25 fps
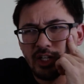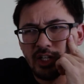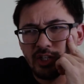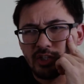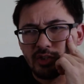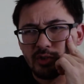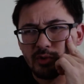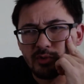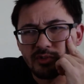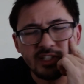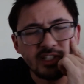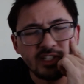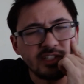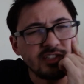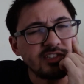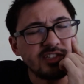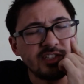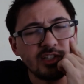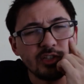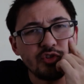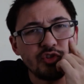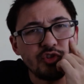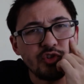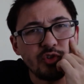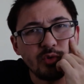using
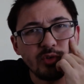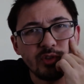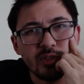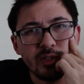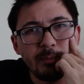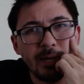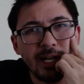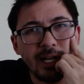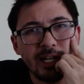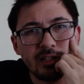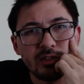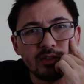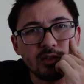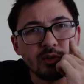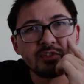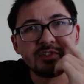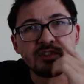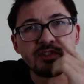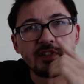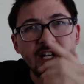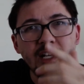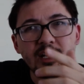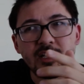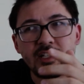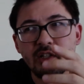Cere Junda Malicos
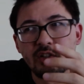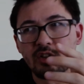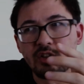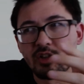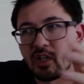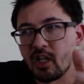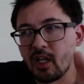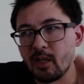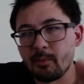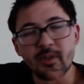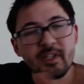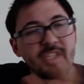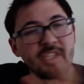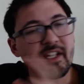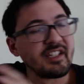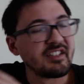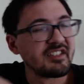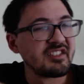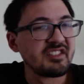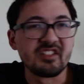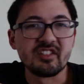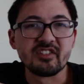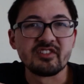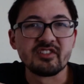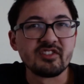Star Killer up
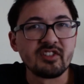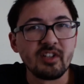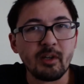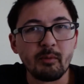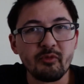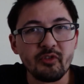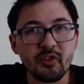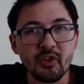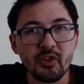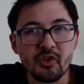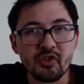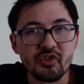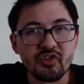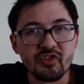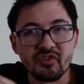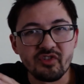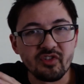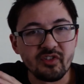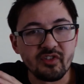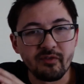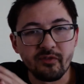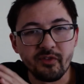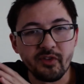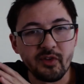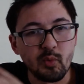against some versions
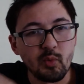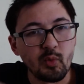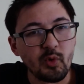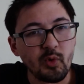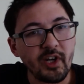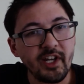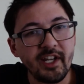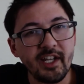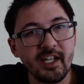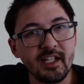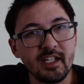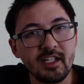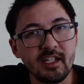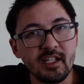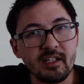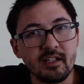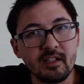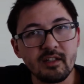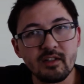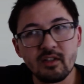of the Rey